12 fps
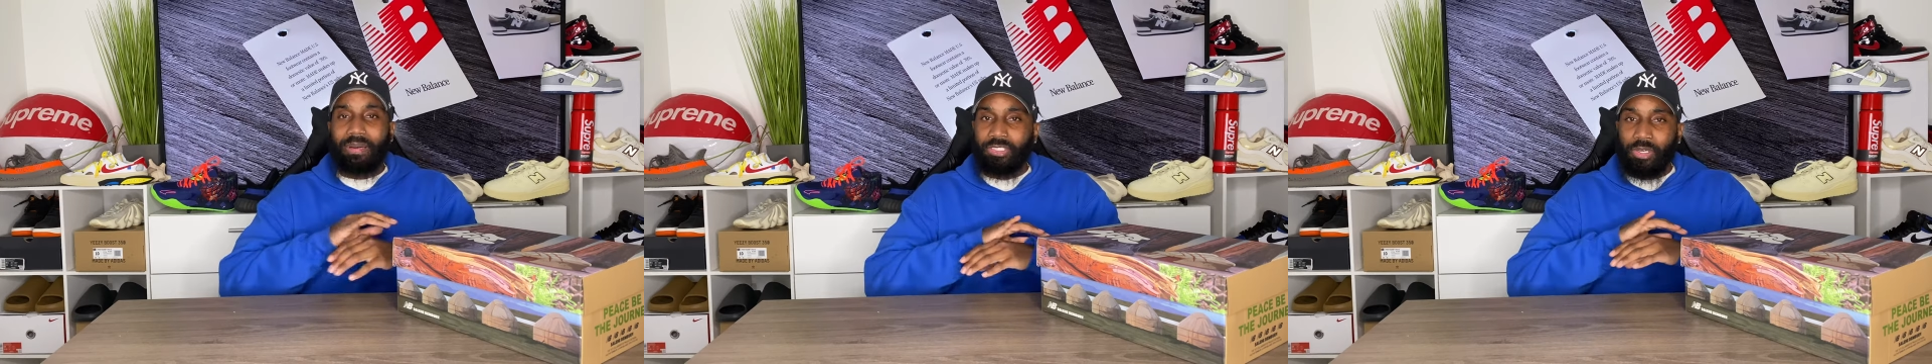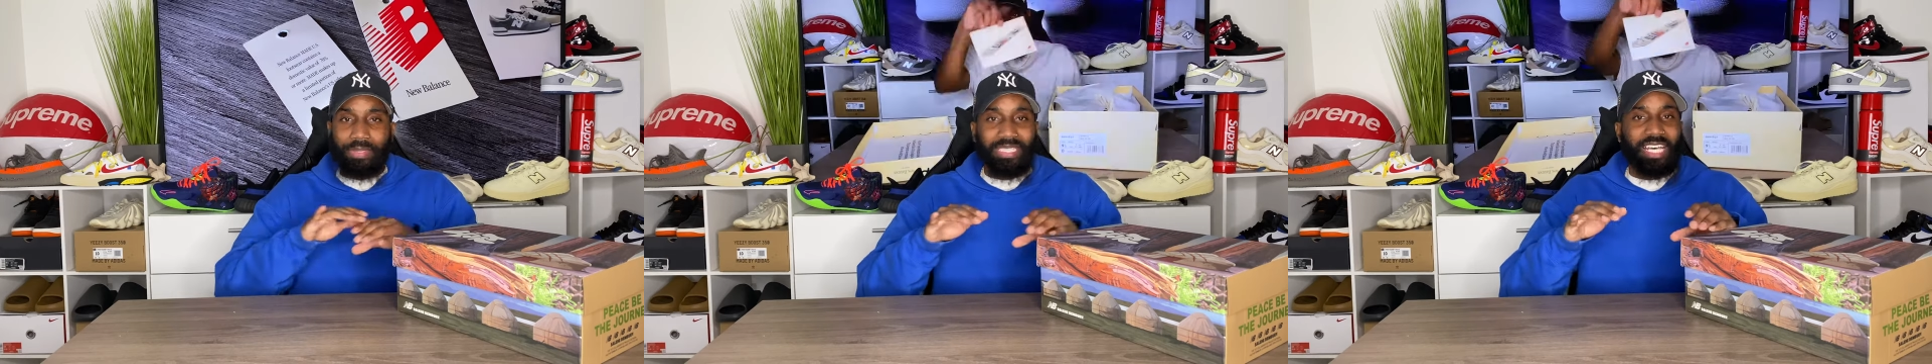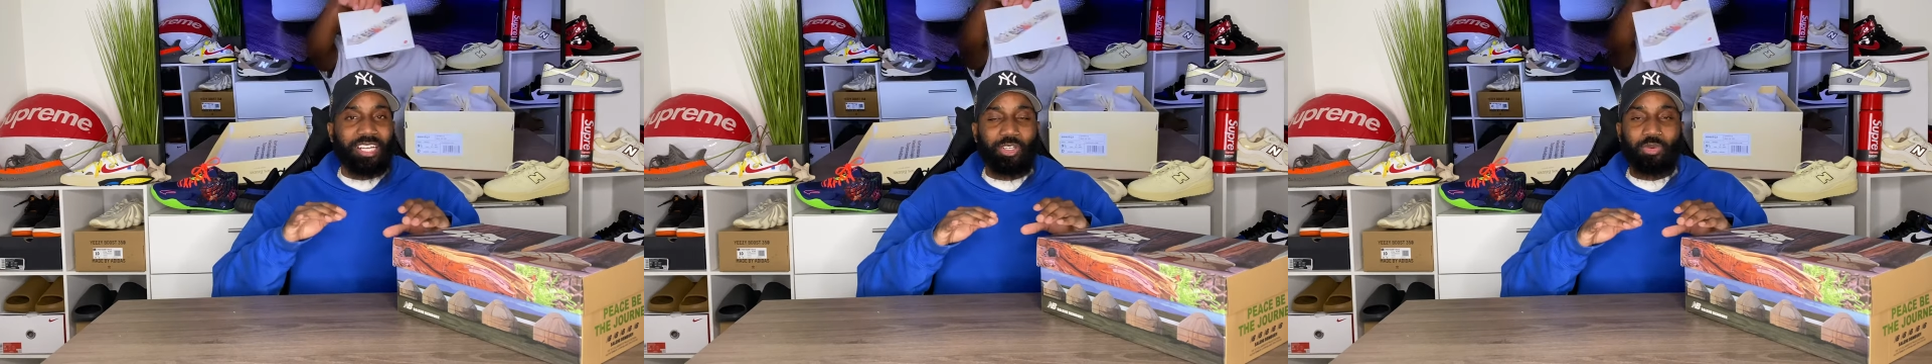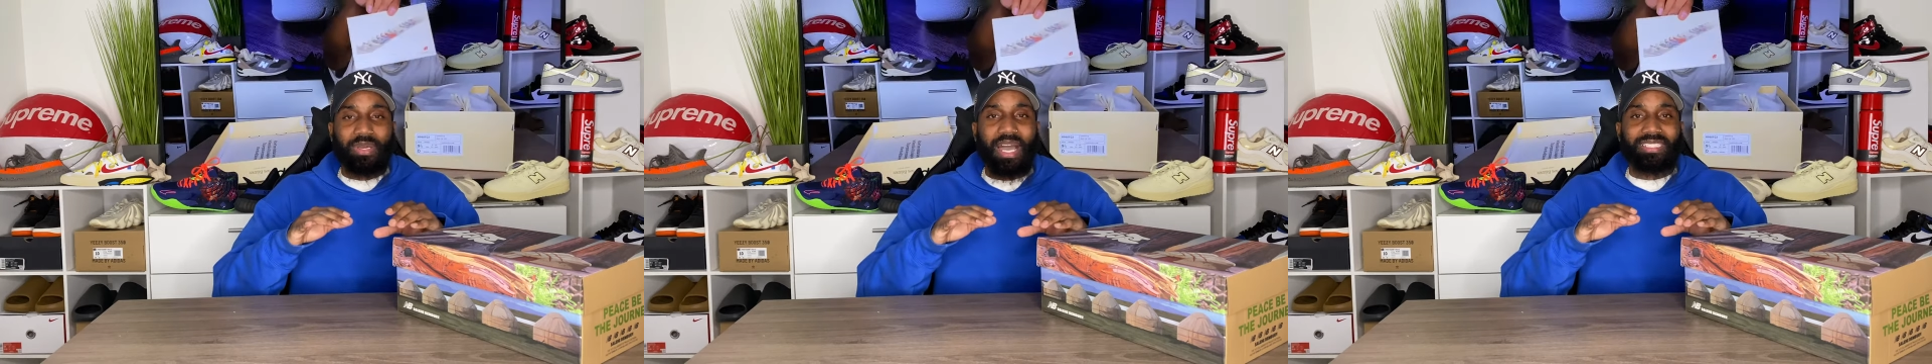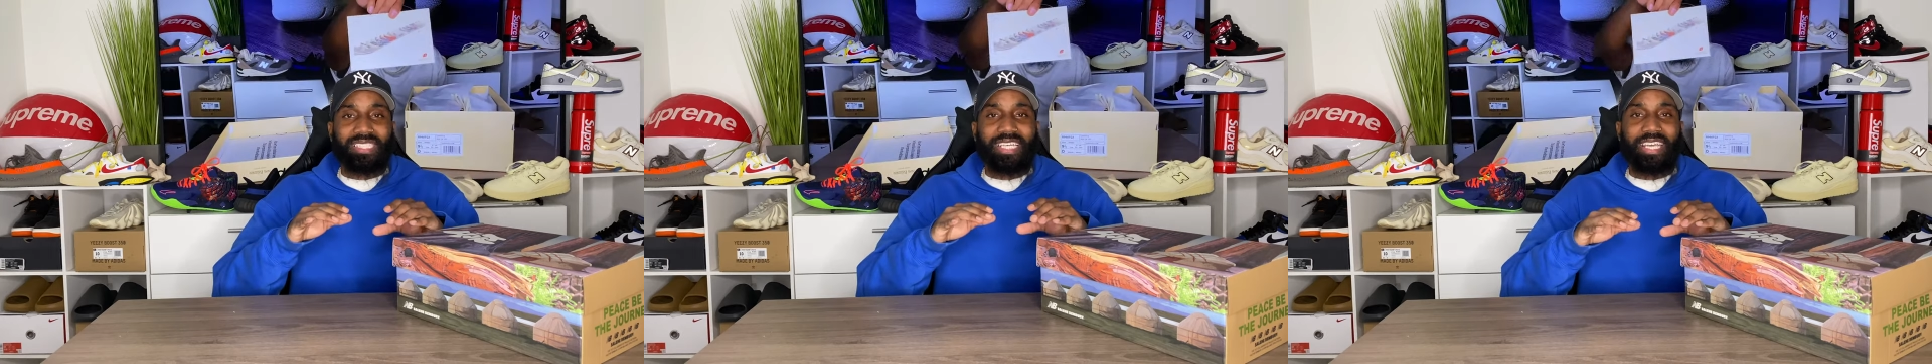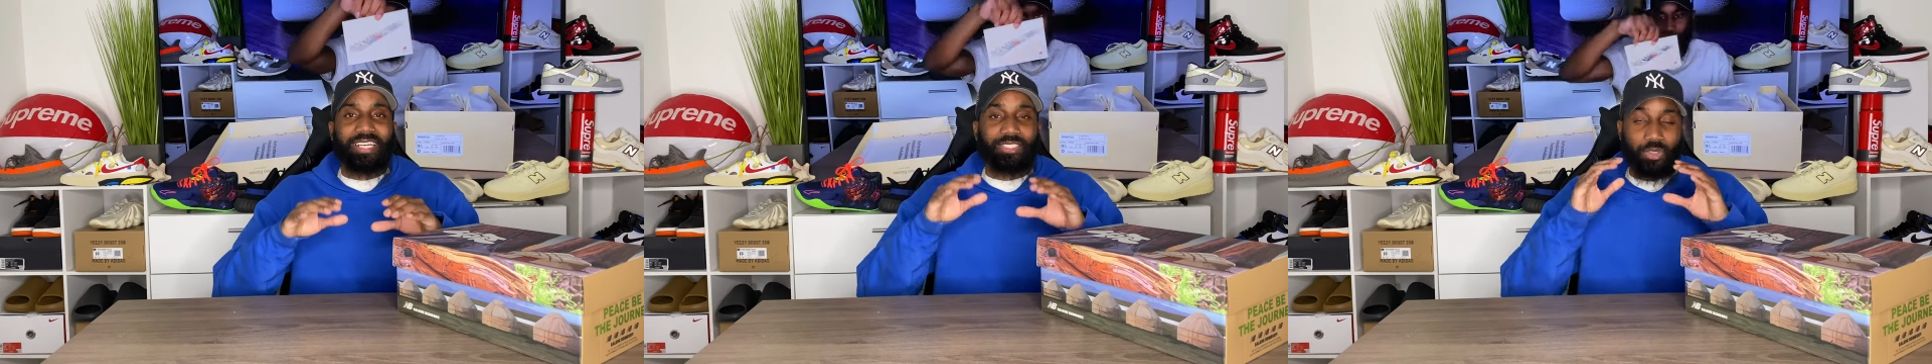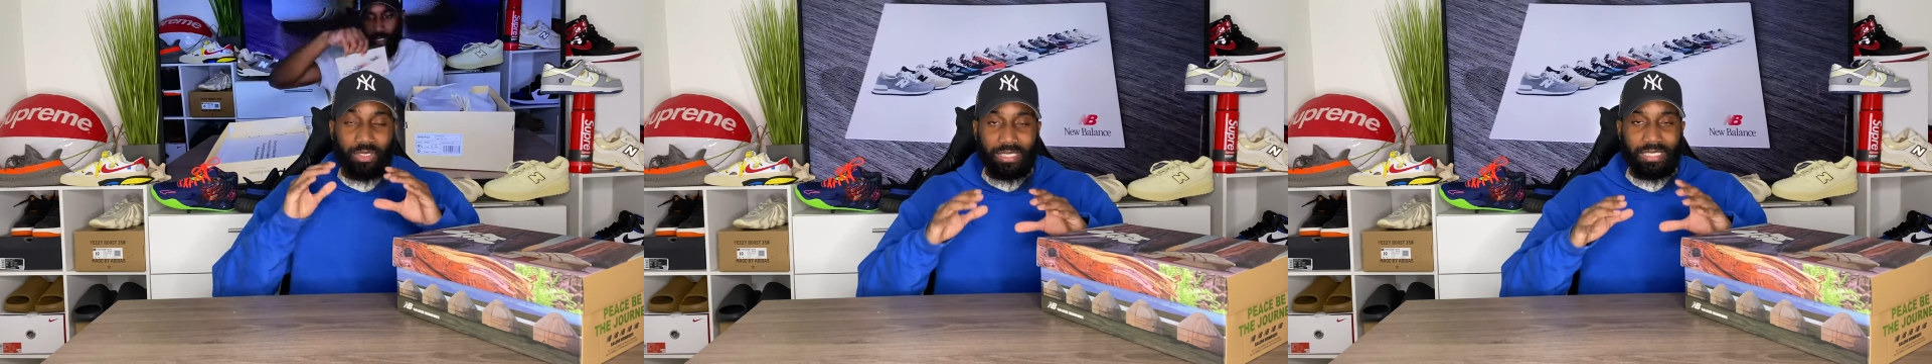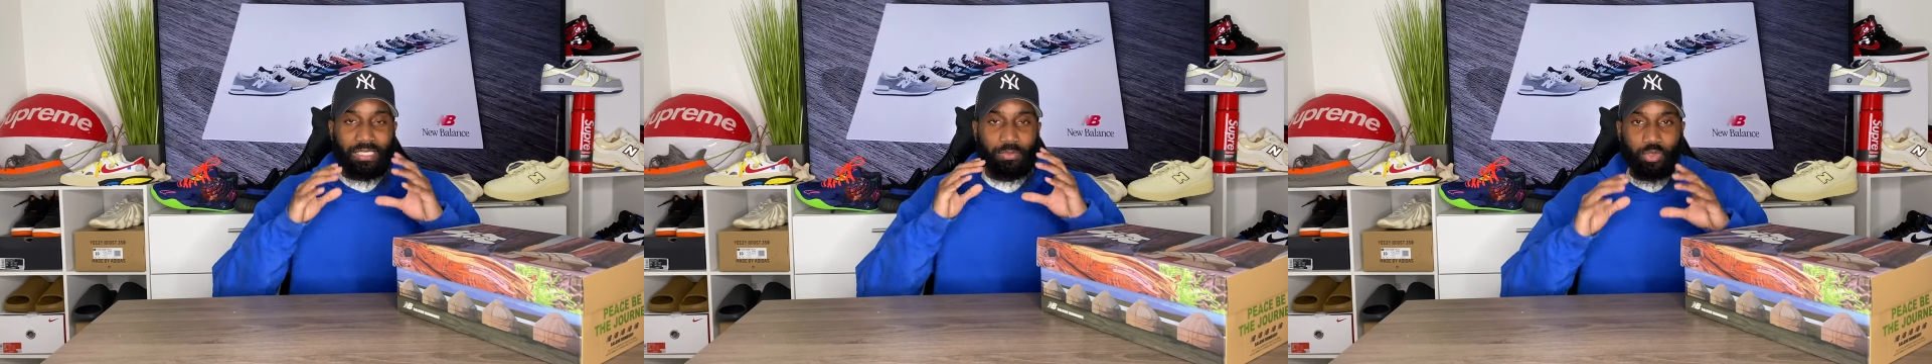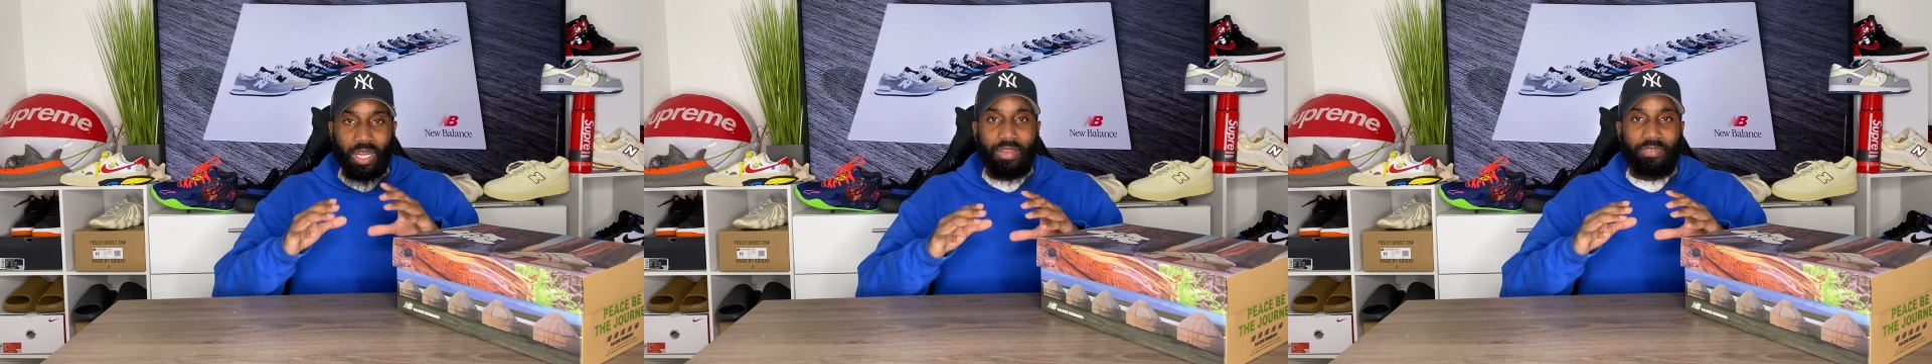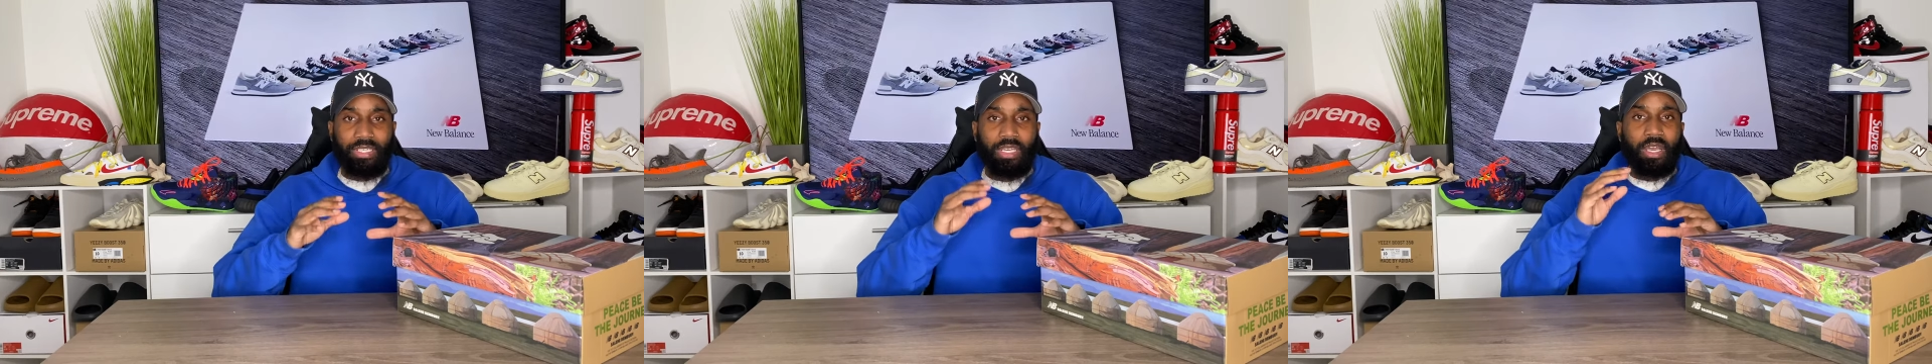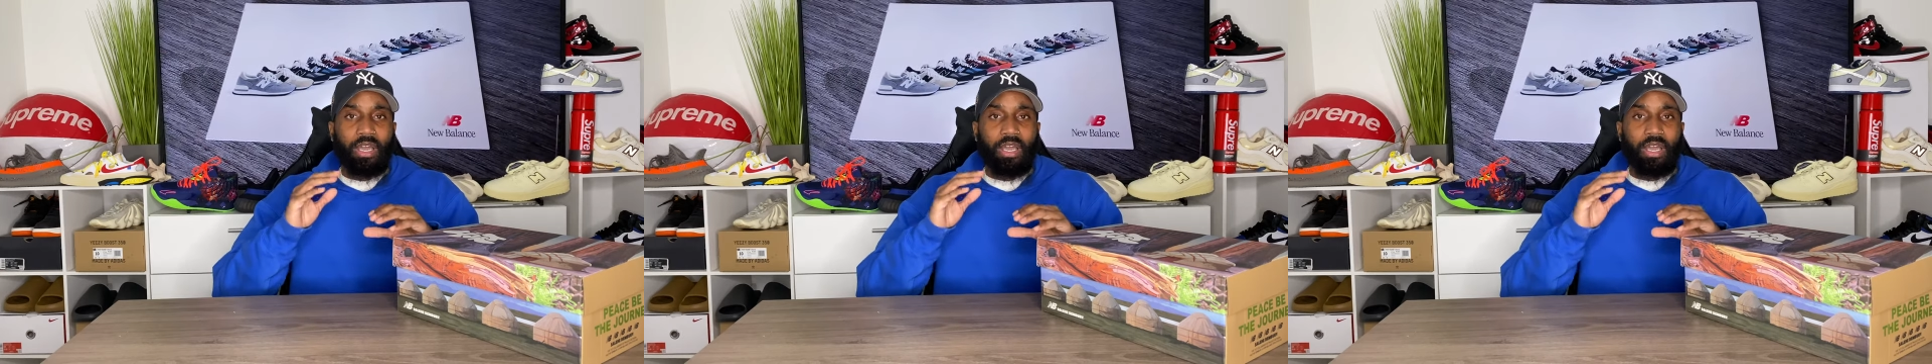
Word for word: I drop a lot of dope content here, so consider subscribing.